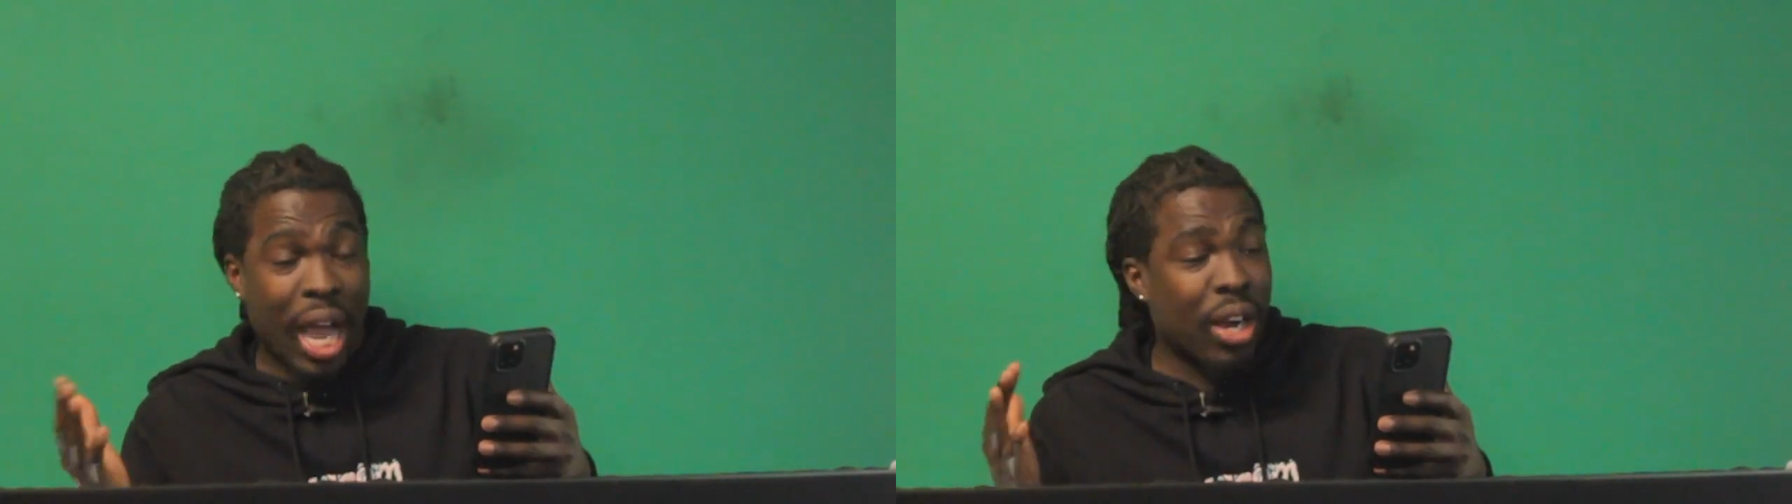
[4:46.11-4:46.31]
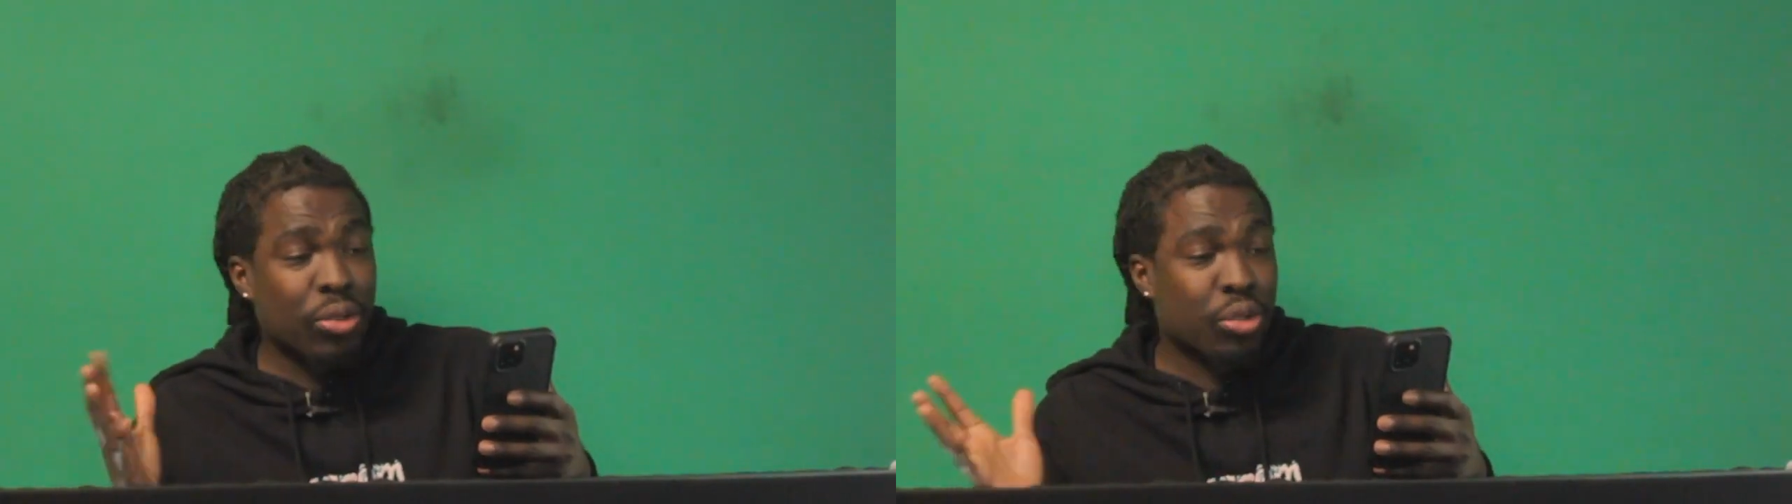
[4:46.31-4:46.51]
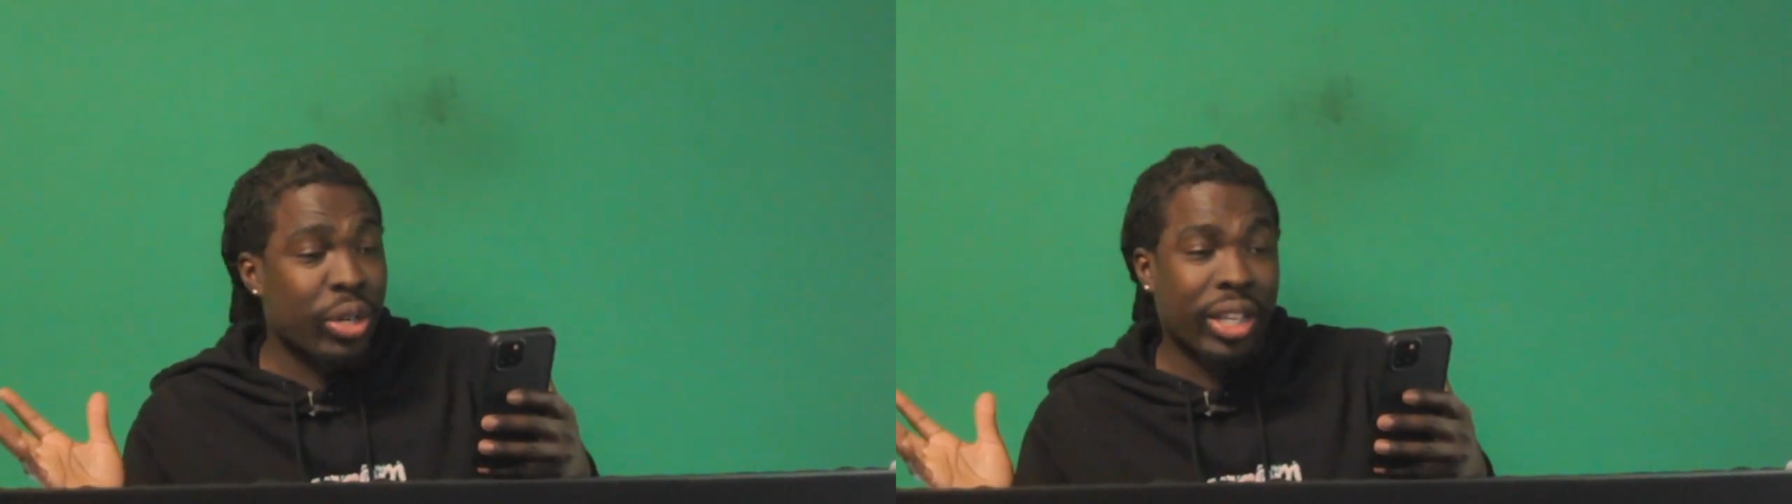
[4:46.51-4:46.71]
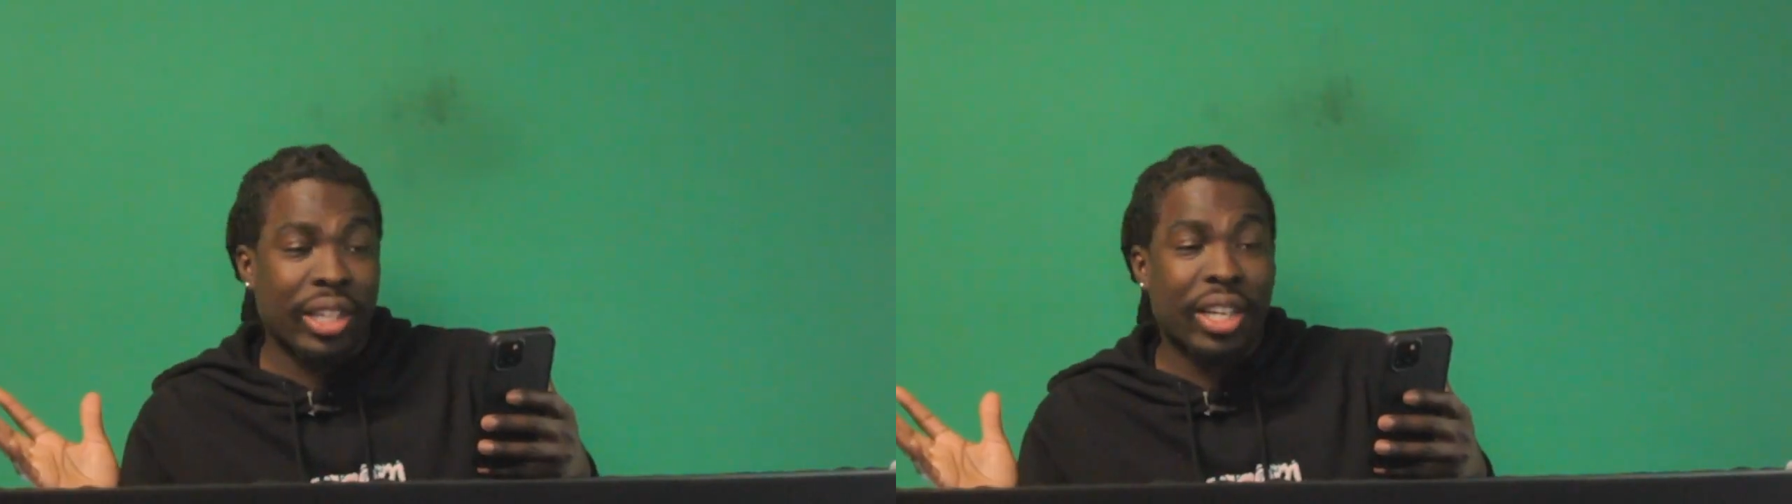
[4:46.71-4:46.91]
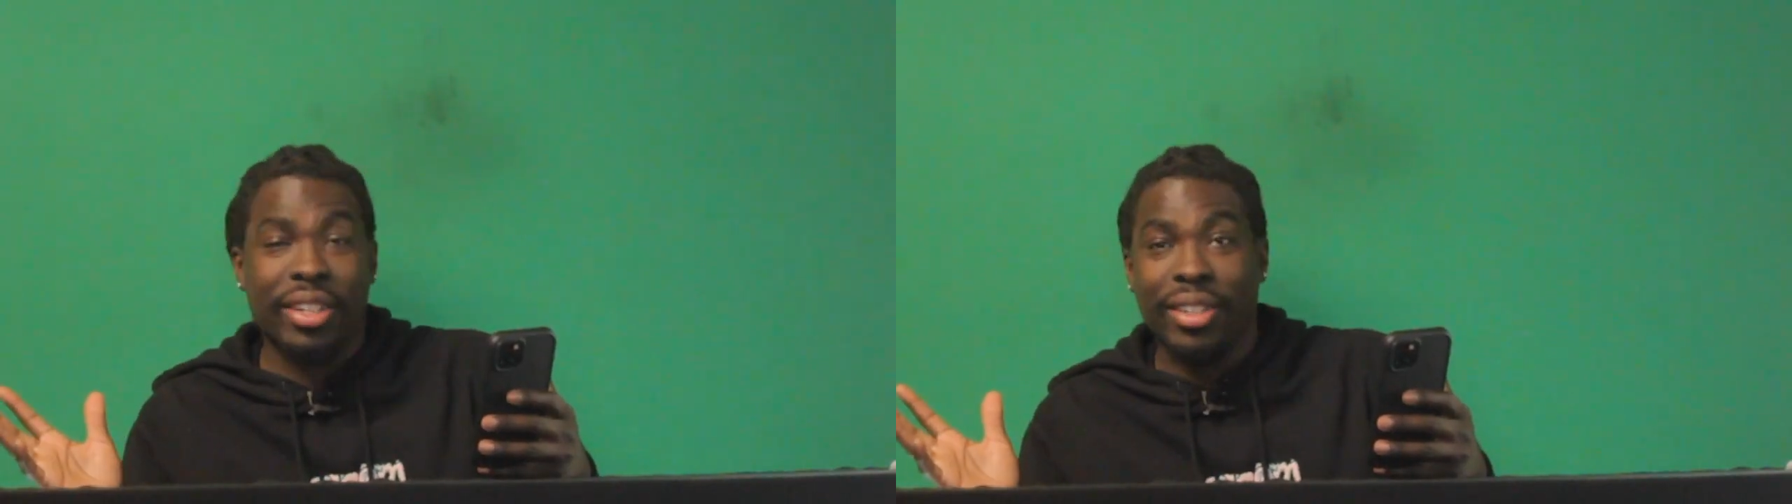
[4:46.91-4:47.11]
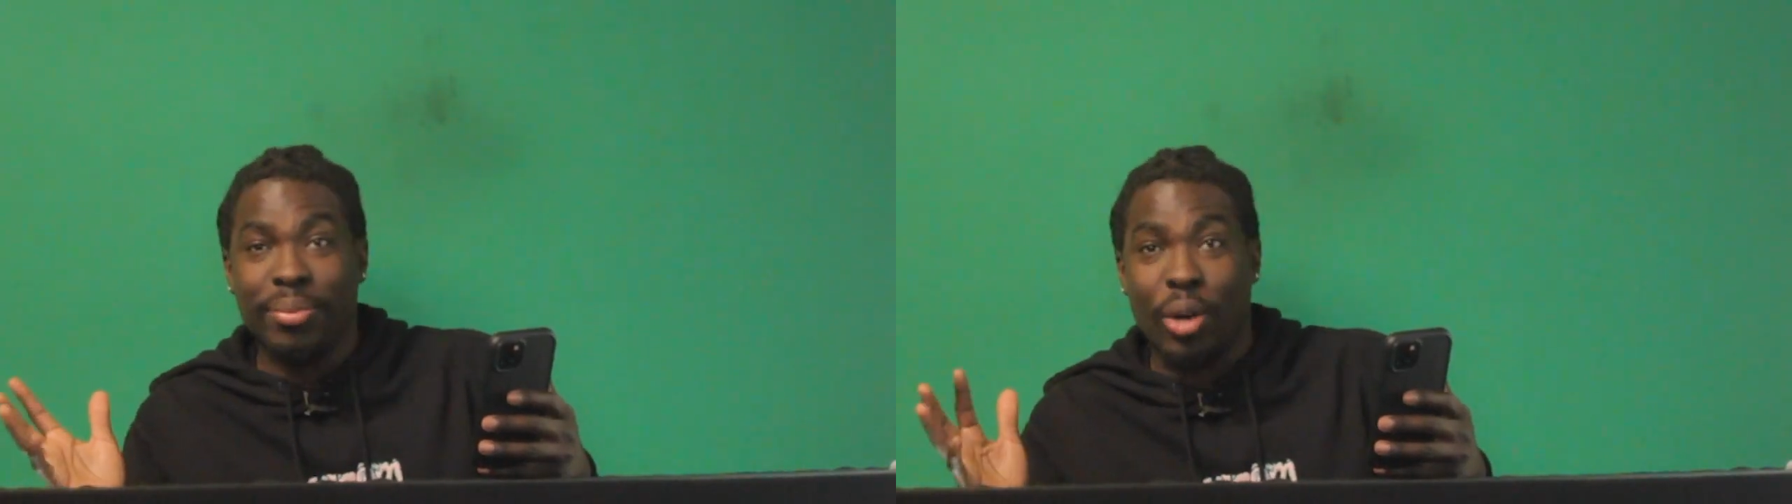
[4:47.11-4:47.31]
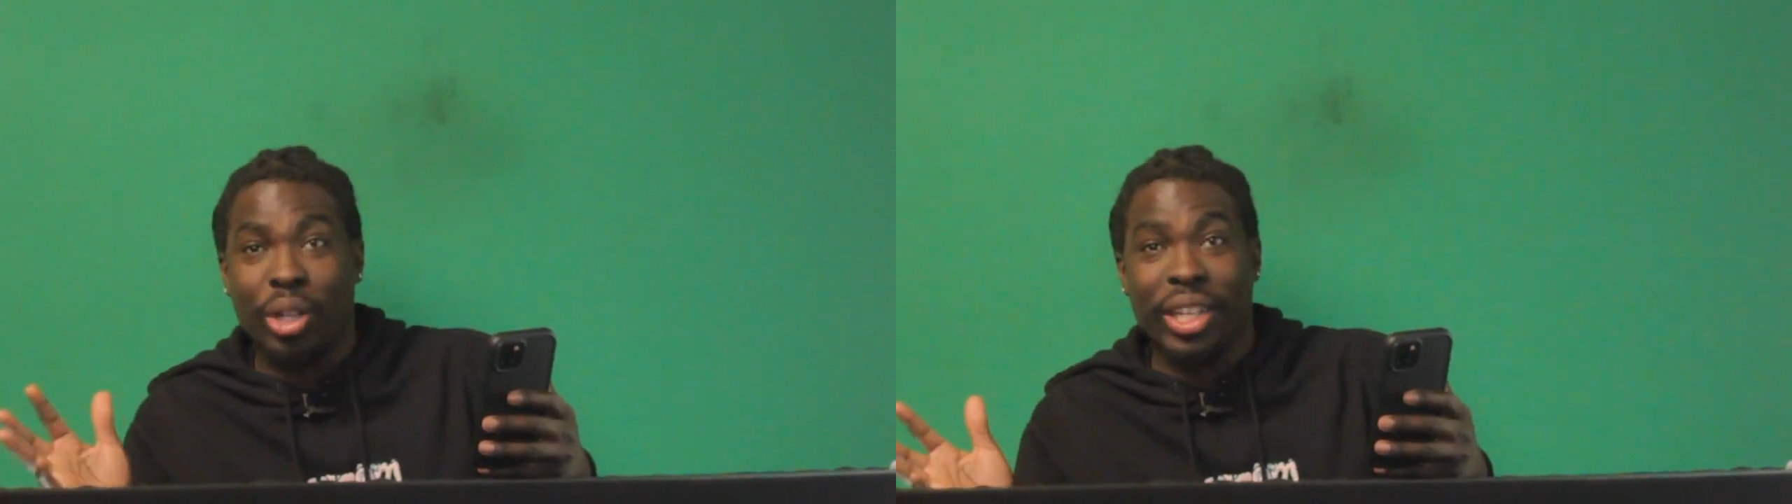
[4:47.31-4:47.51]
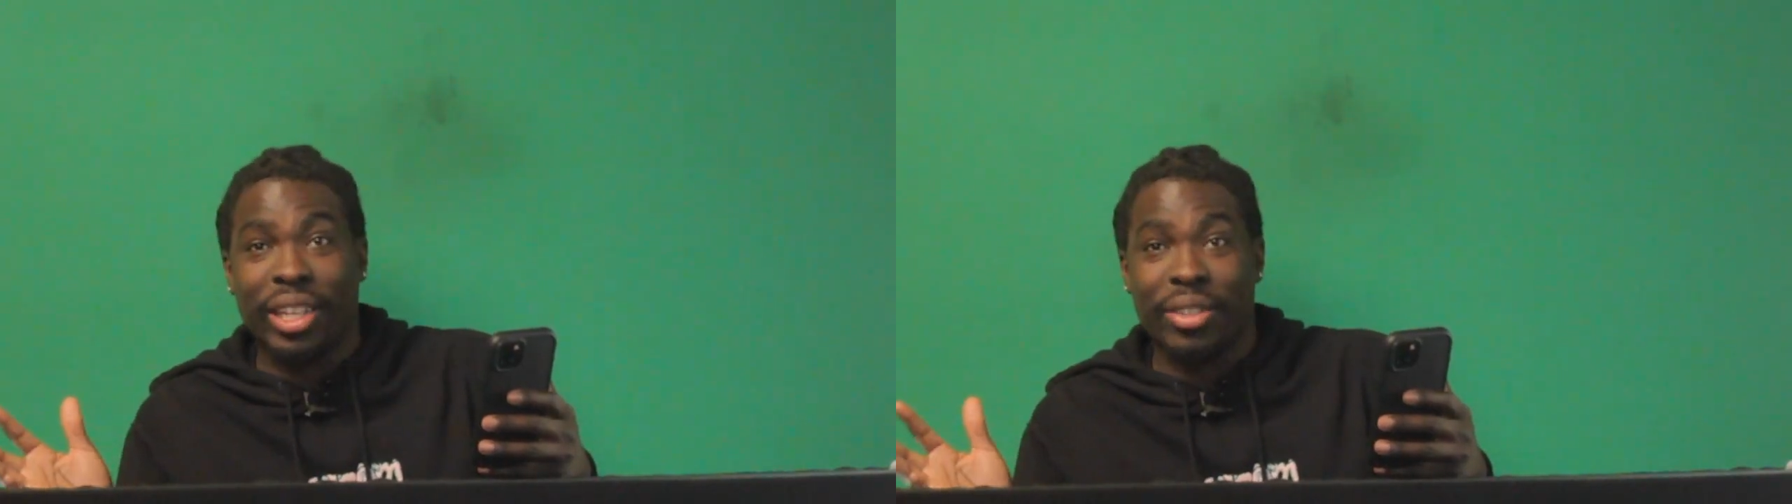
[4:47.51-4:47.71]
I don't drink liquor,
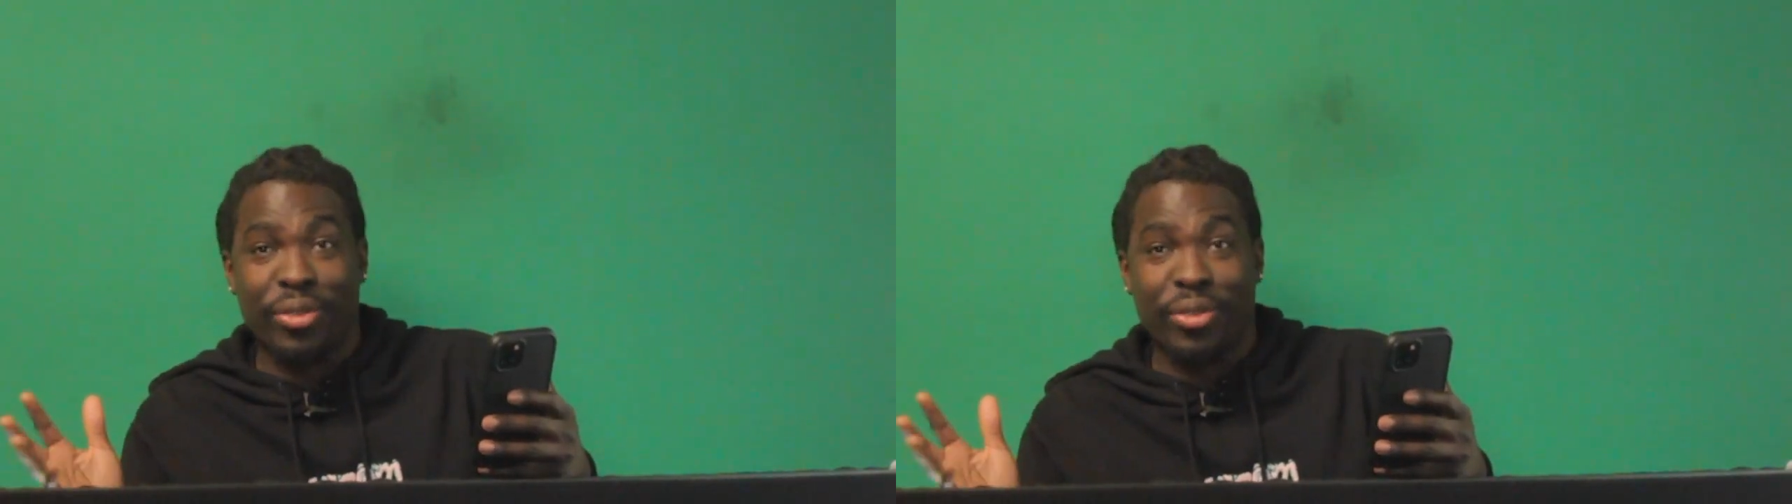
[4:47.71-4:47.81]
malt liquor